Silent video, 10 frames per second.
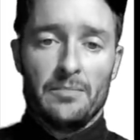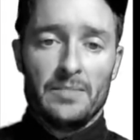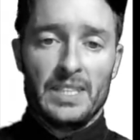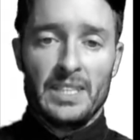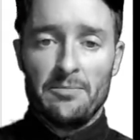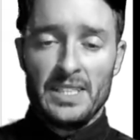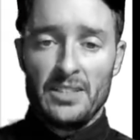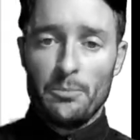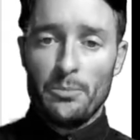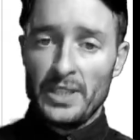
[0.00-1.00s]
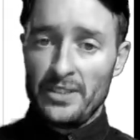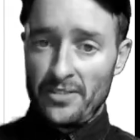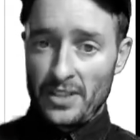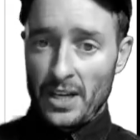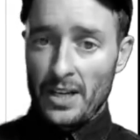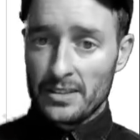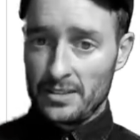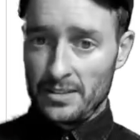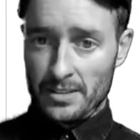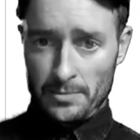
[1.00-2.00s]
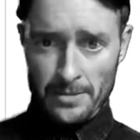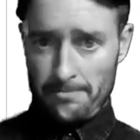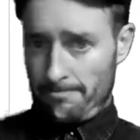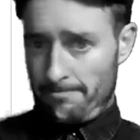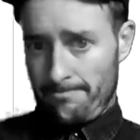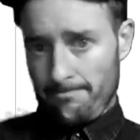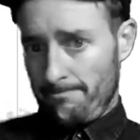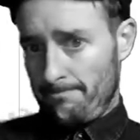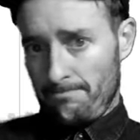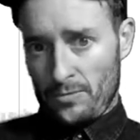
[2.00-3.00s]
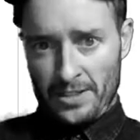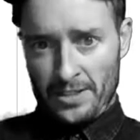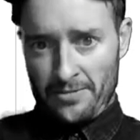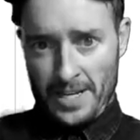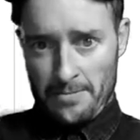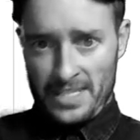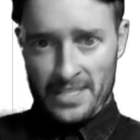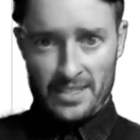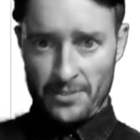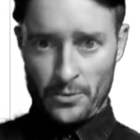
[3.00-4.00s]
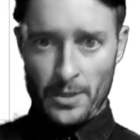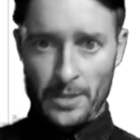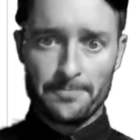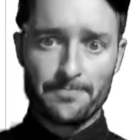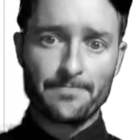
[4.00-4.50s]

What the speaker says: give me your brief thoughts in about roughly 5 minutes if you want